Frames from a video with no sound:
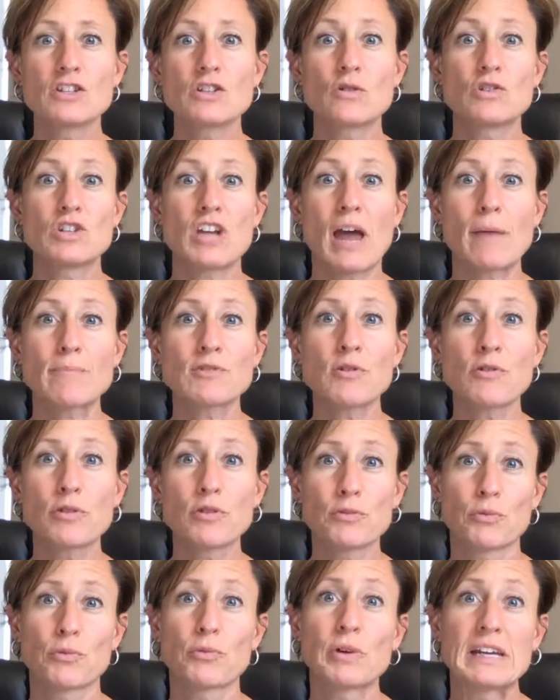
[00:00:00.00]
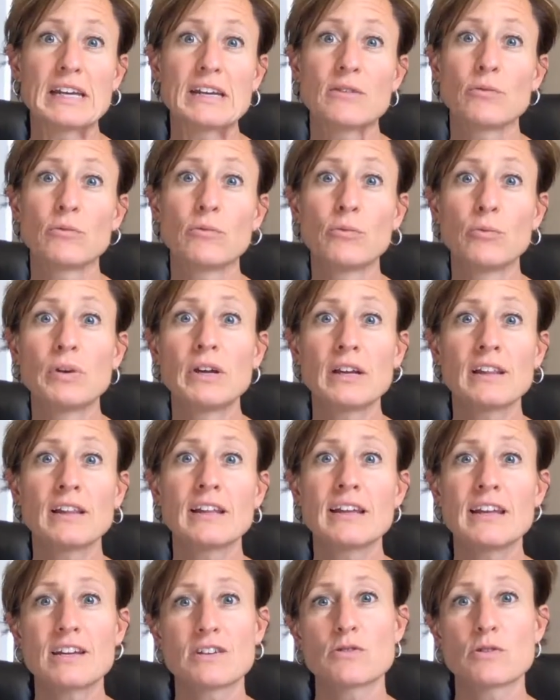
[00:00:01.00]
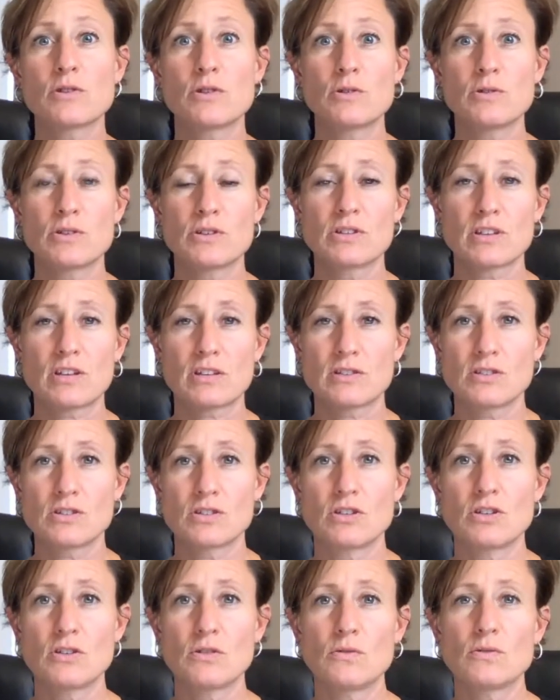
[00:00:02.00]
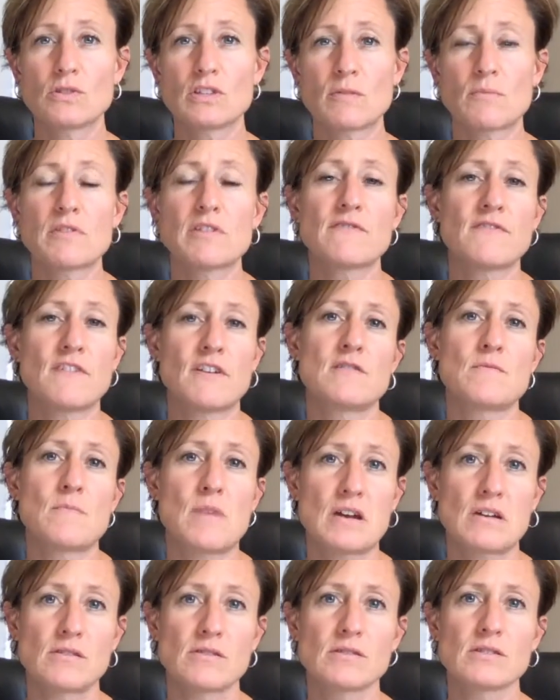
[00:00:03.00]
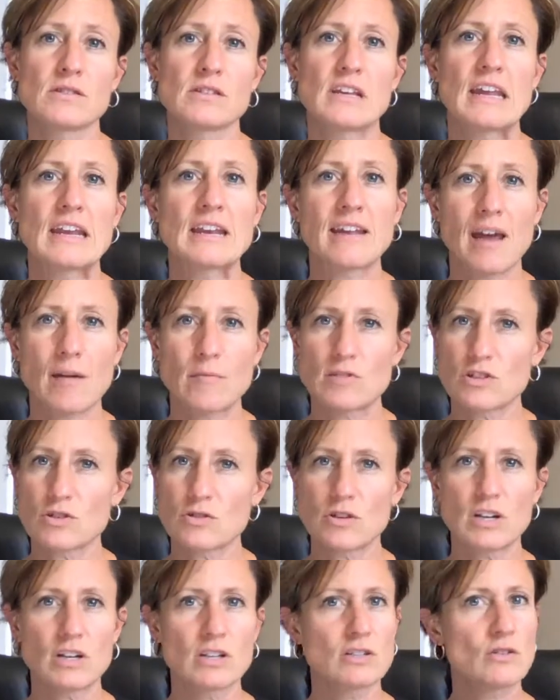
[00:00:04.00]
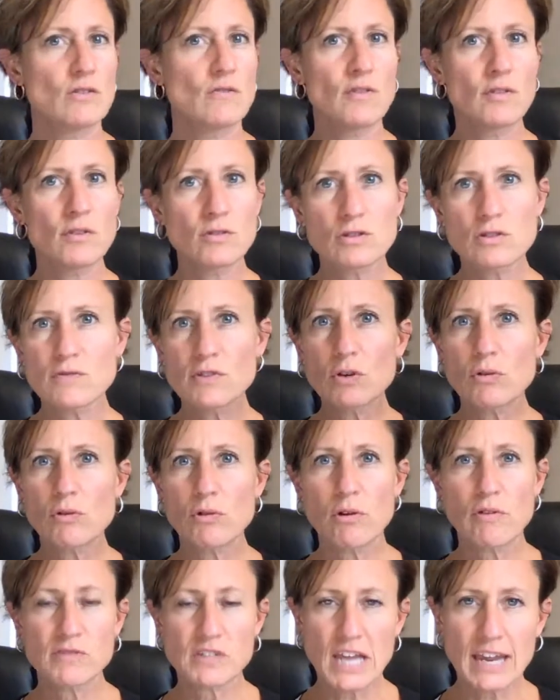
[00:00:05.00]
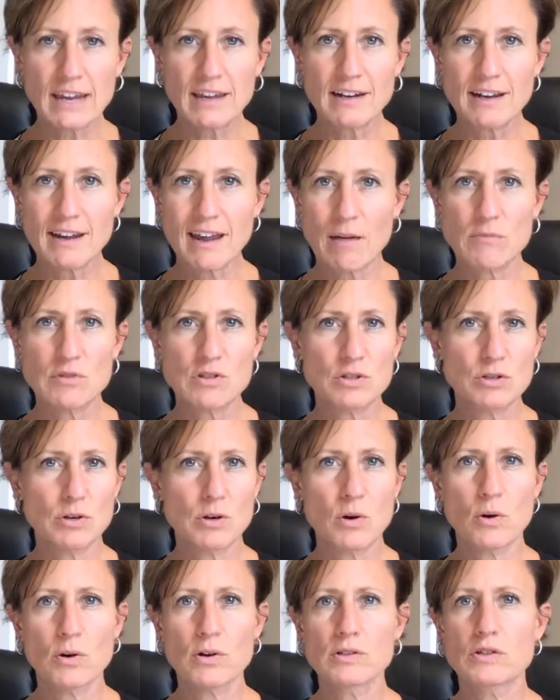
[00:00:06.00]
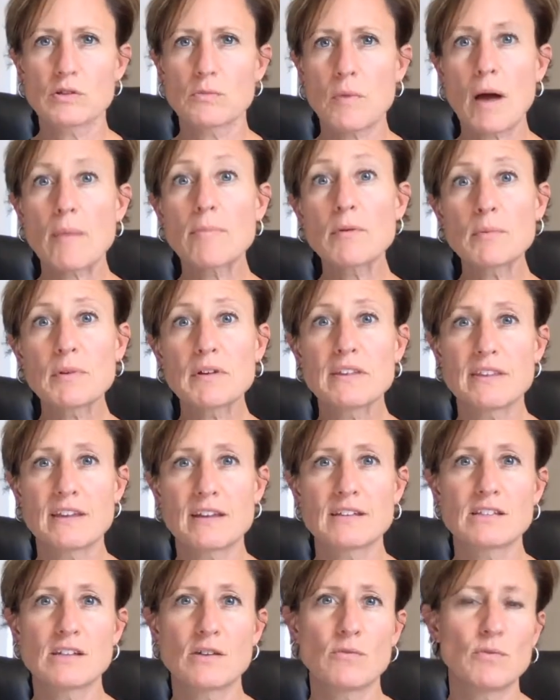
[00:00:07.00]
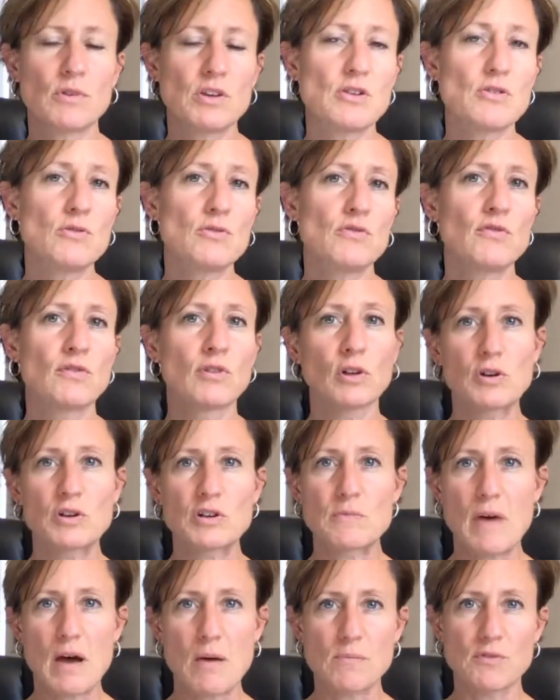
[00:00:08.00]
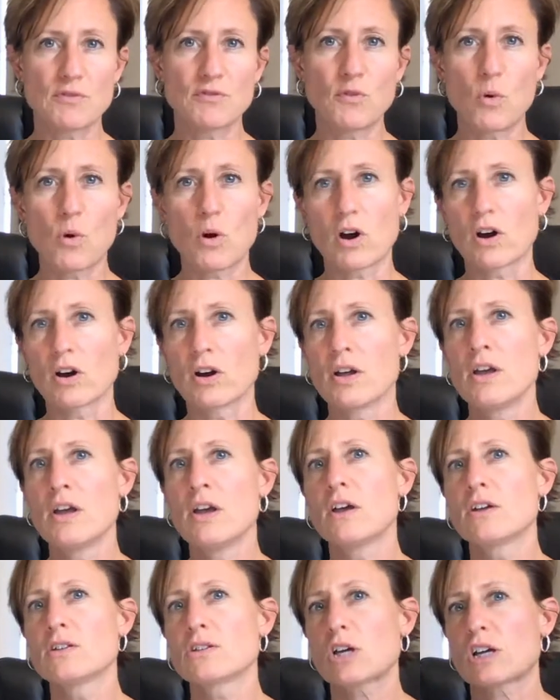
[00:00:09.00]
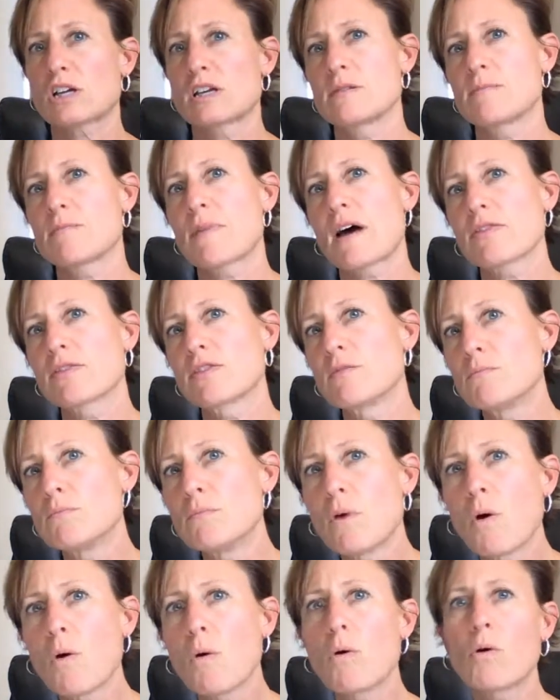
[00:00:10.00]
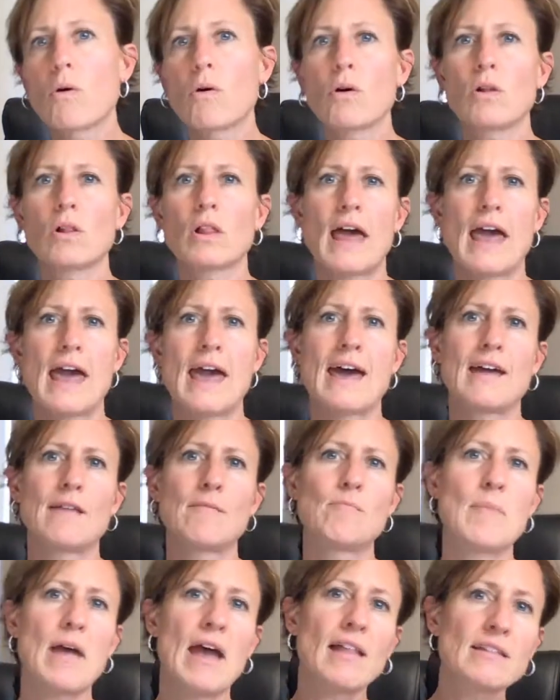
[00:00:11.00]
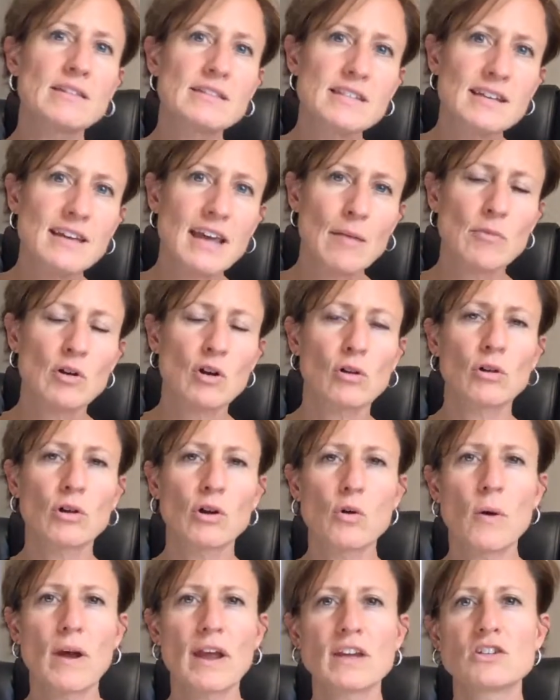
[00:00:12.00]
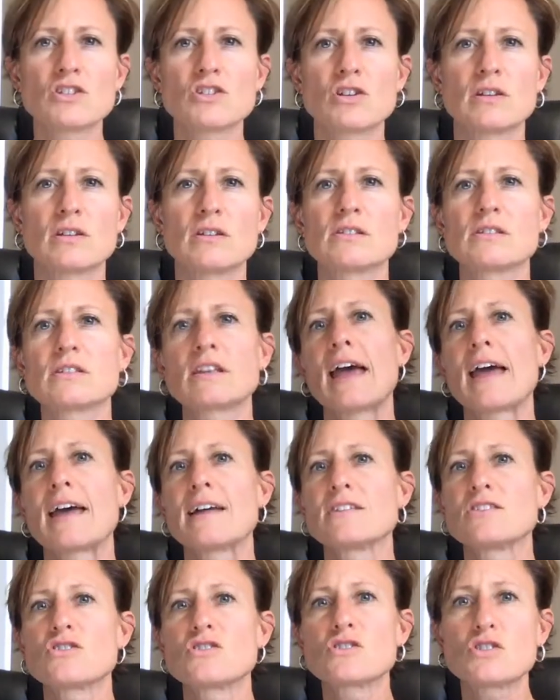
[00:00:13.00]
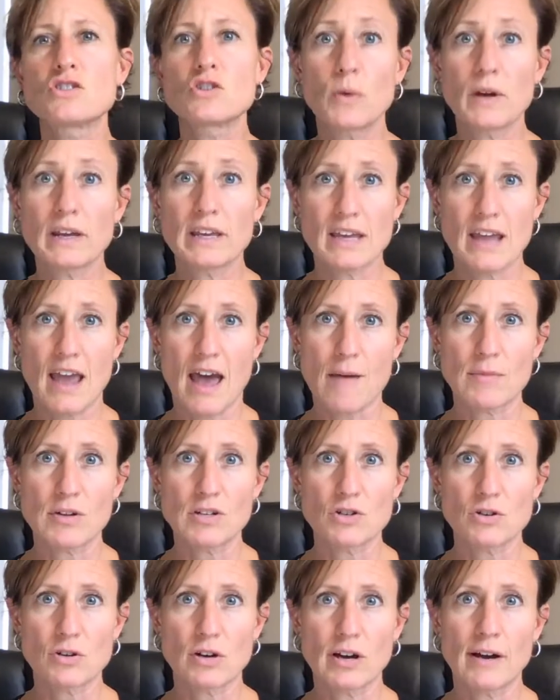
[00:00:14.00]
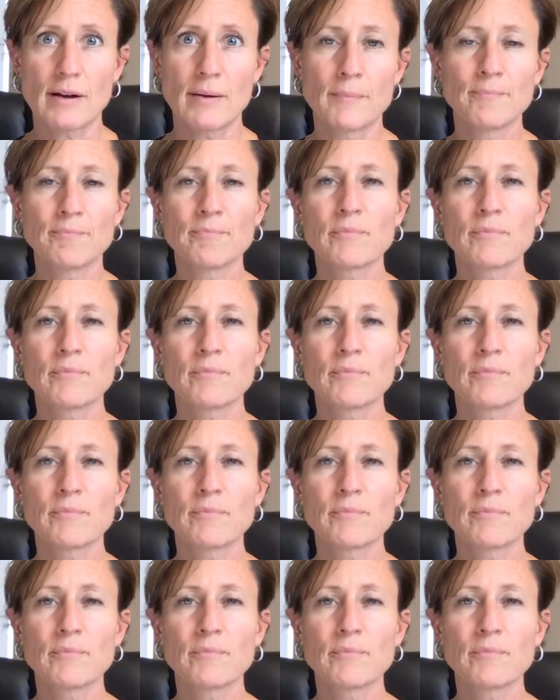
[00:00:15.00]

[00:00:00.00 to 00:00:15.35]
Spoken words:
So chapter 3 really introduces us to some of the fundamentals in chemistry. So for those of you who have taken a chemistry course, or probably things that you've learned about before, talking about the mole and balancing chemical equations and stoichiometry.